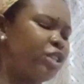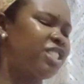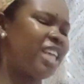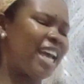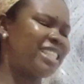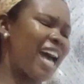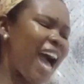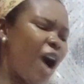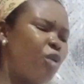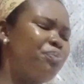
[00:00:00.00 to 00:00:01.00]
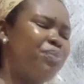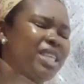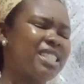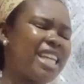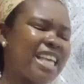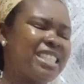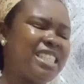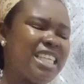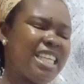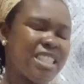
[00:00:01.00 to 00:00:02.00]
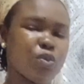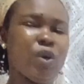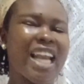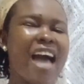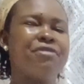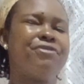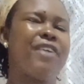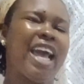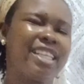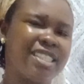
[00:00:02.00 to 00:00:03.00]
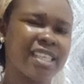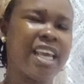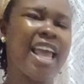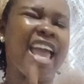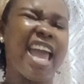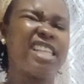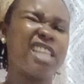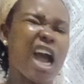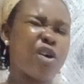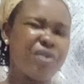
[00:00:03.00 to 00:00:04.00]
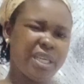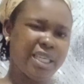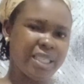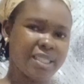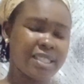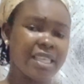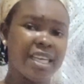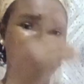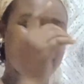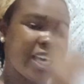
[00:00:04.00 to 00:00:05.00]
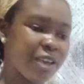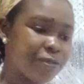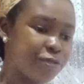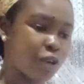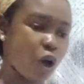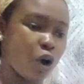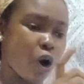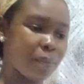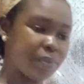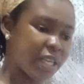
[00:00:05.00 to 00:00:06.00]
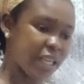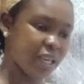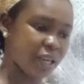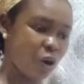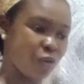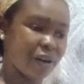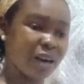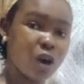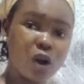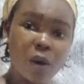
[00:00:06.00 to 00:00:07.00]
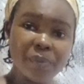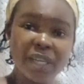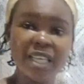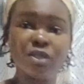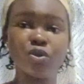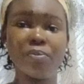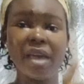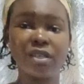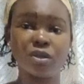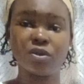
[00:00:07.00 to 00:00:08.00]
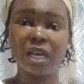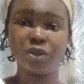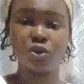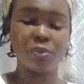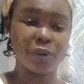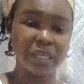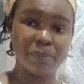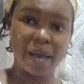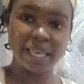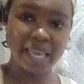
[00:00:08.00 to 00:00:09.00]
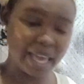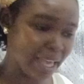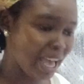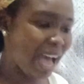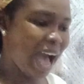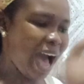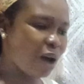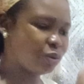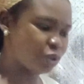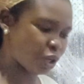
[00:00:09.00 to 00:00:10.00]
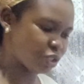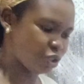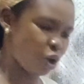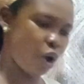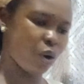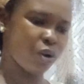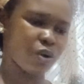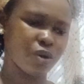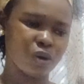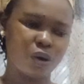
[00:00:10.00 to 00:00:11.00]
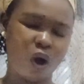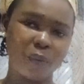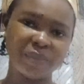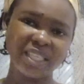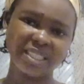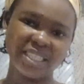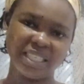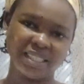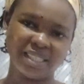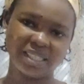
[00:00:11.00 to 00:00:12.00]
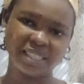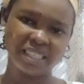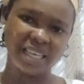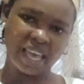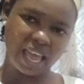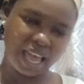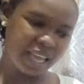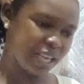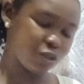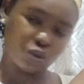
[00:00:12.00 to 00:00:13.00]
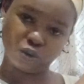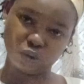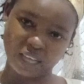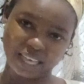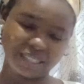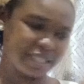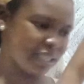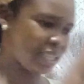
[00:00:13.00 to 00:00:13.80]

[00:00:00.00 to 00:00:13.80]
projects how business needs will affect HR needs. If your company, overall company, is to make so and so money per year, how does your company's needs to do that